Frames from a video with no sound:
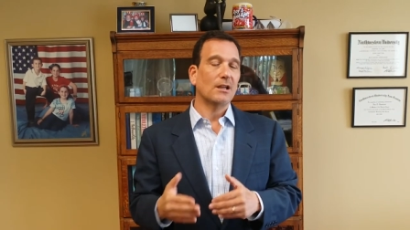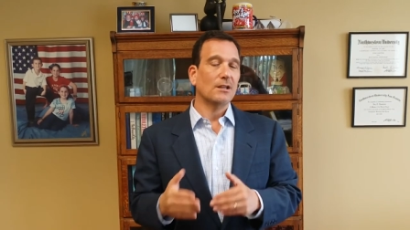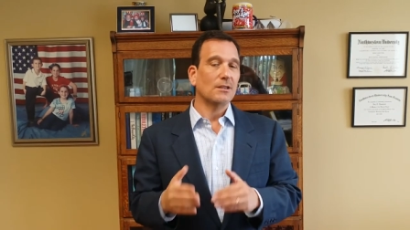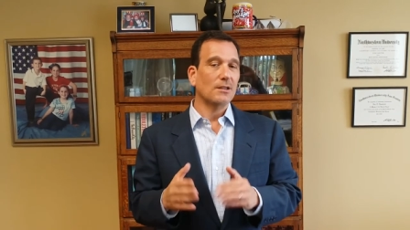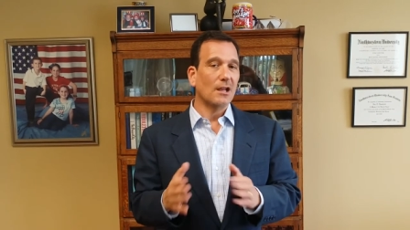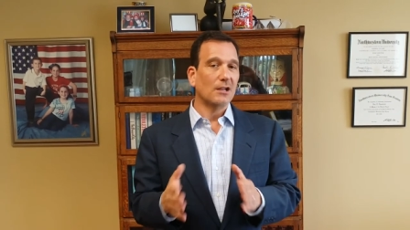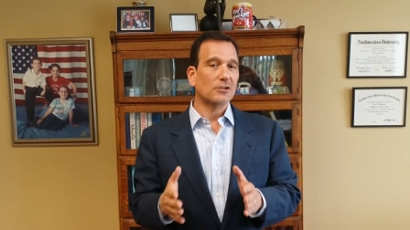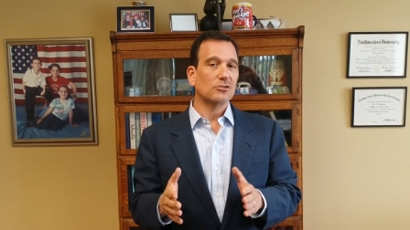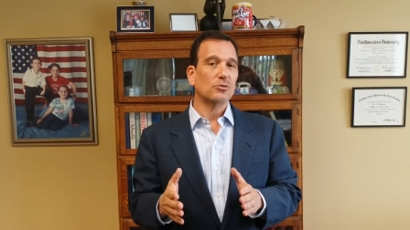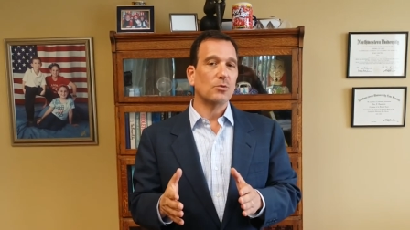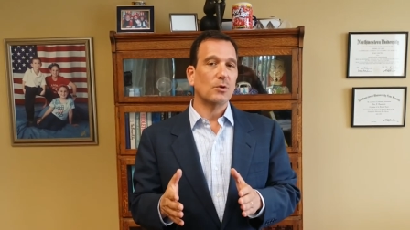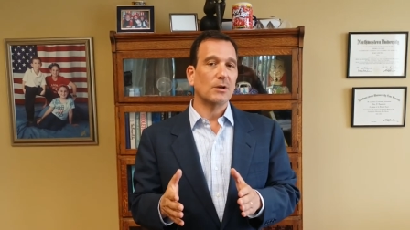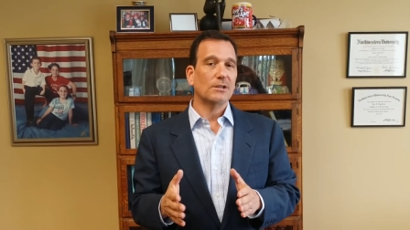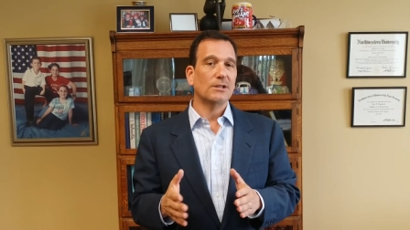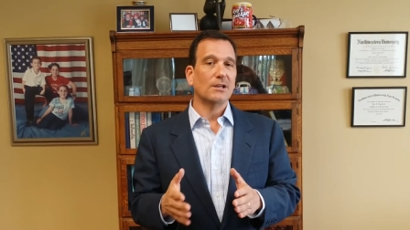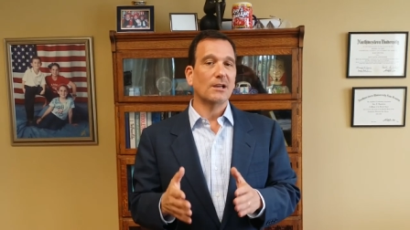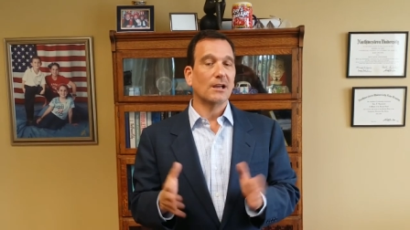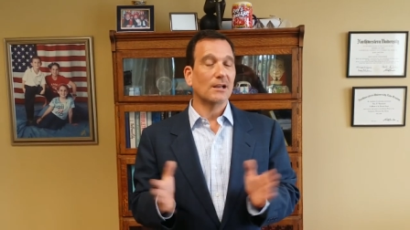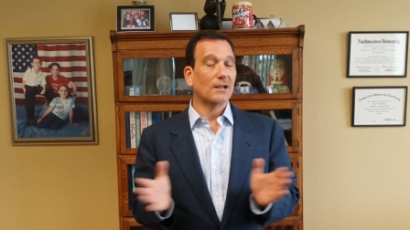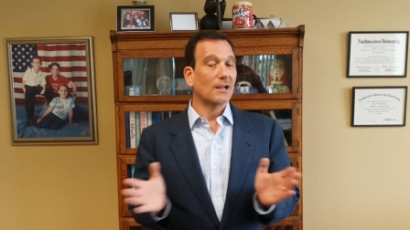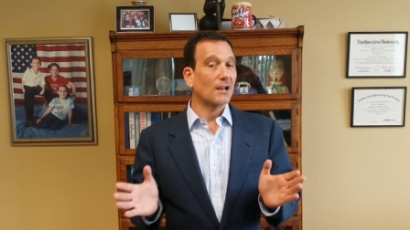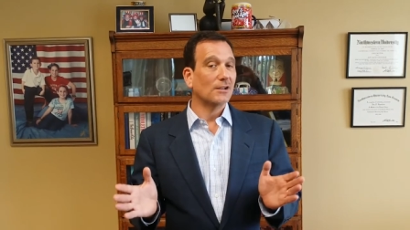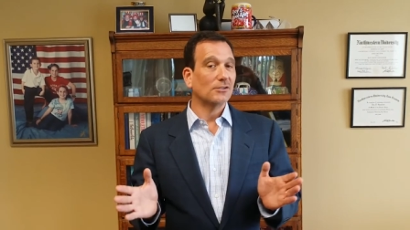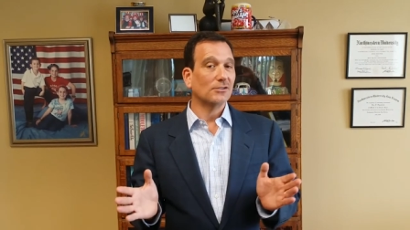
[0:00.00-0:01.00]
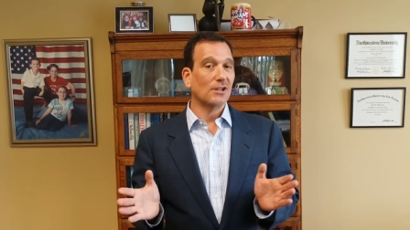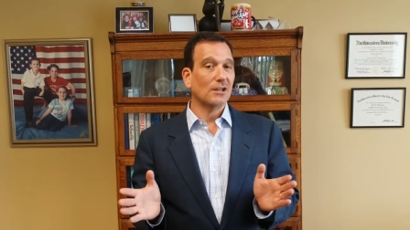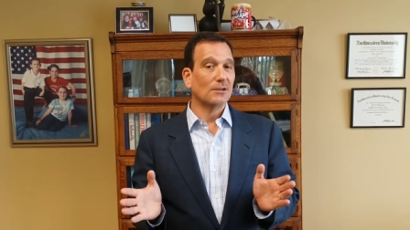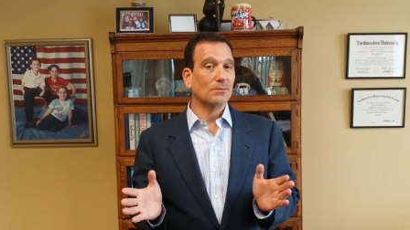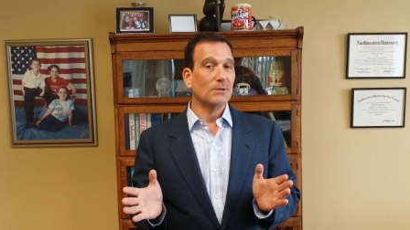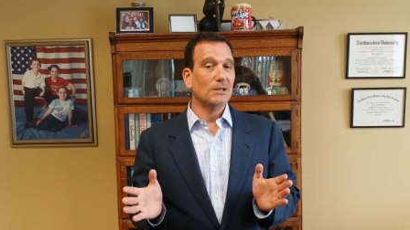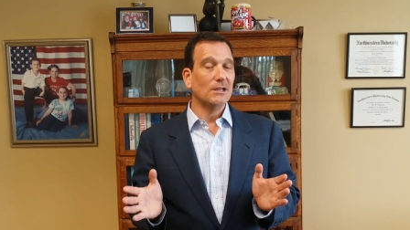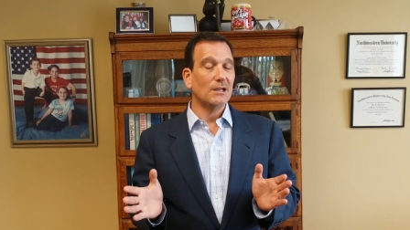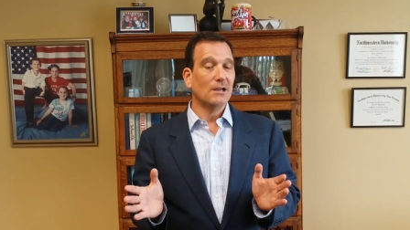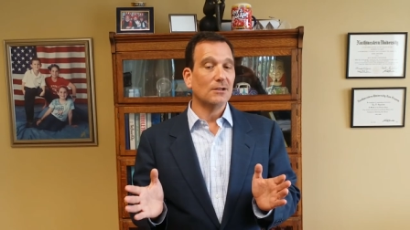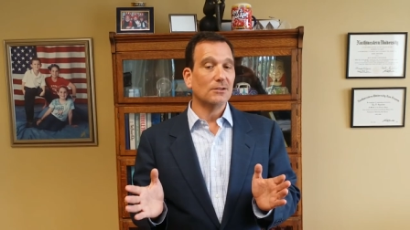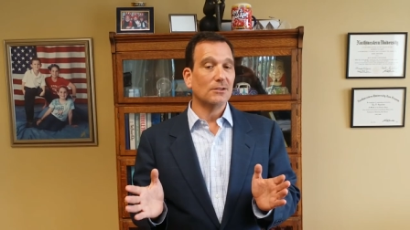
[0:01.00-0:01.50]
And that's why you got guys like
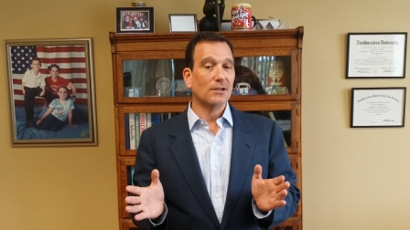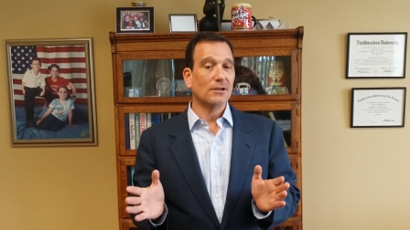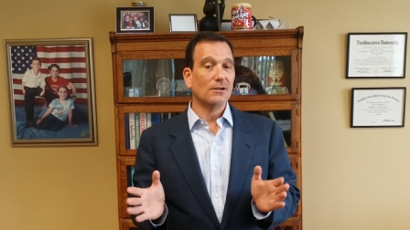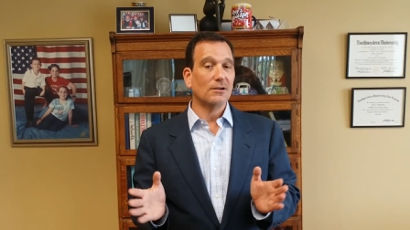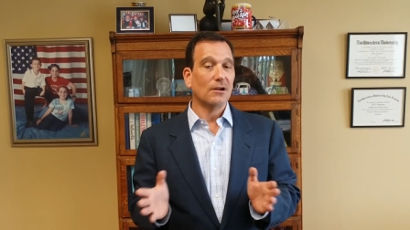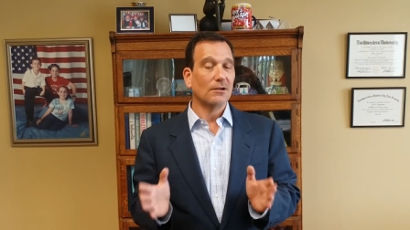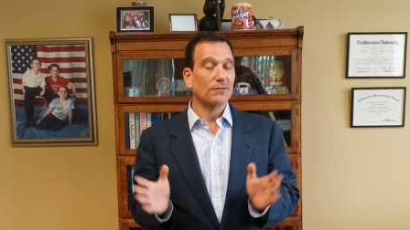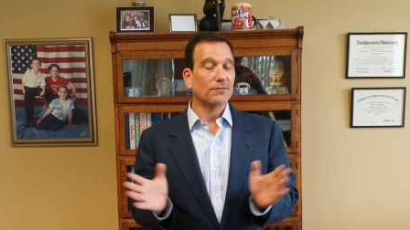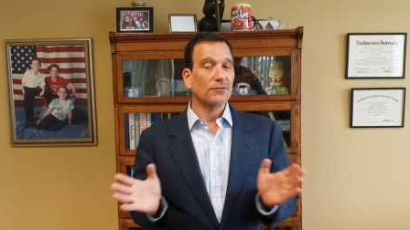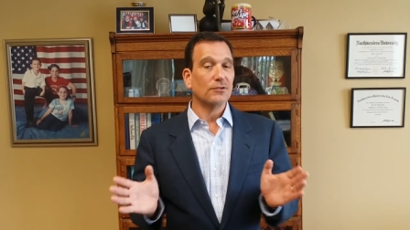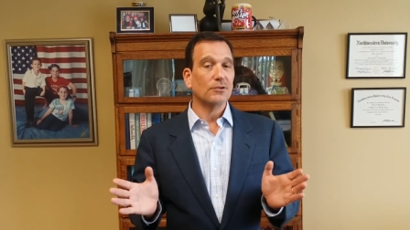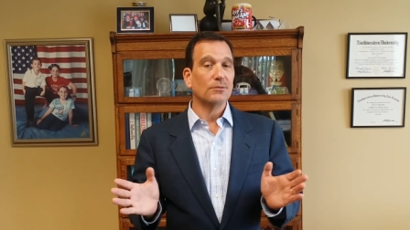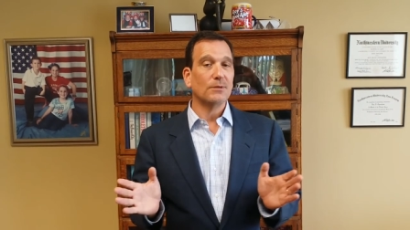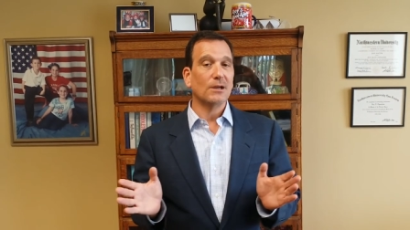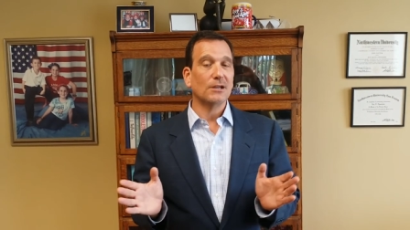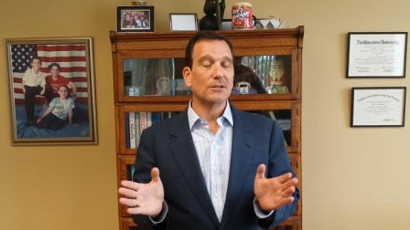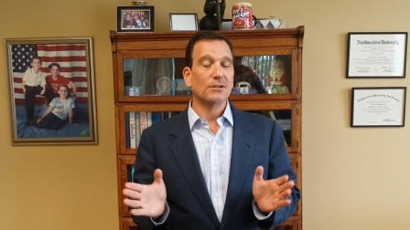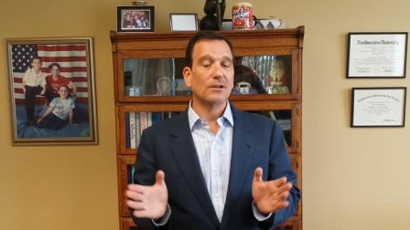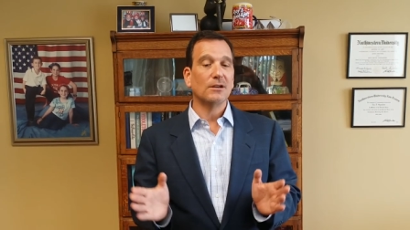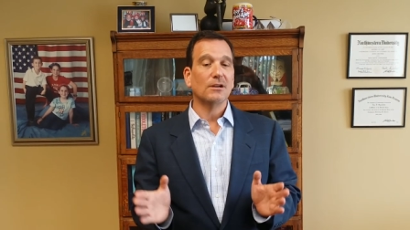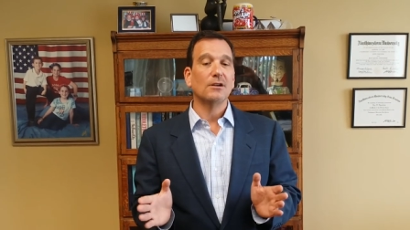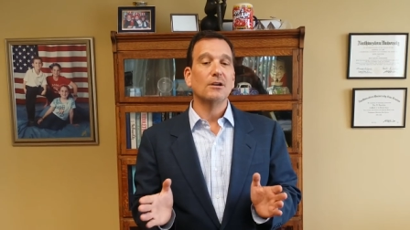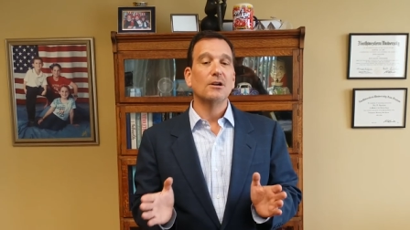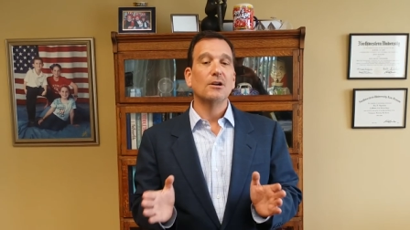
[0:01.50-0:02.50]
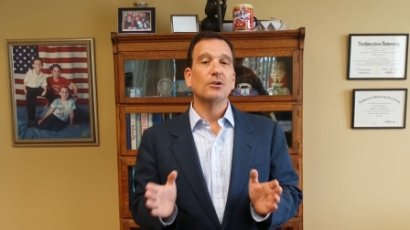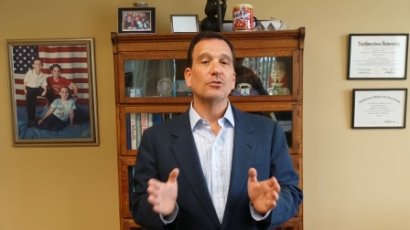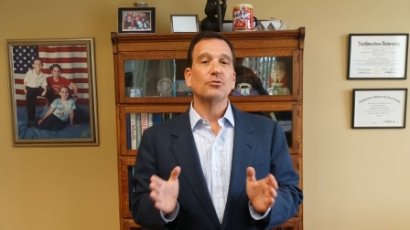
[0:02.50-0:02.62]
me out there, our firm out there,